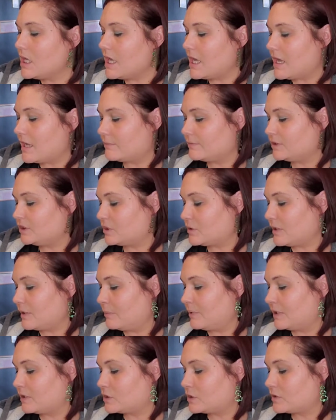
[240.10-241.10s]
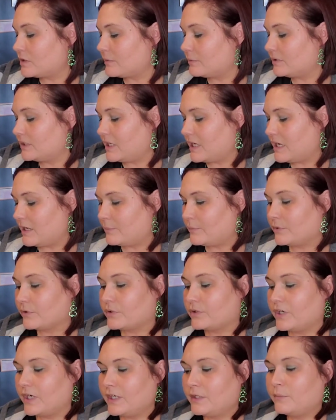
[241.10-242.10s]
Um, so I picked her up the apple
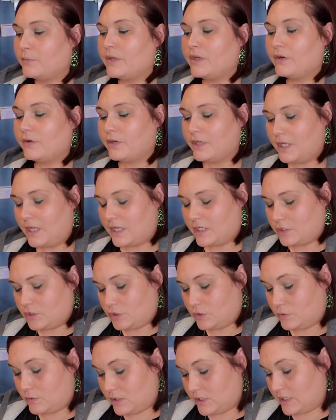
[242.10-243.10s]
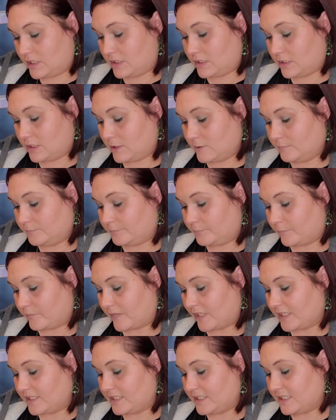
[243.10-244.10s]
cranberry, and you get
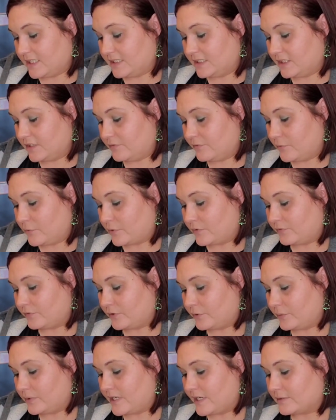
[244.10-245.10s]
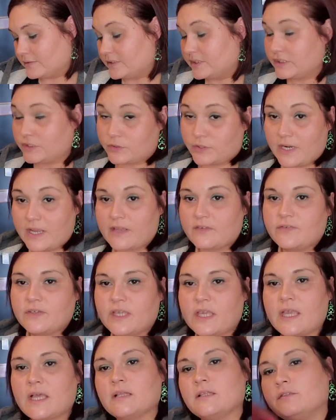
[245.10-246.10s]
64 fluid ounces or half a
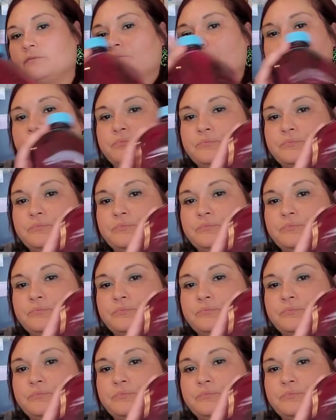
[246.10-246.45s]
gallon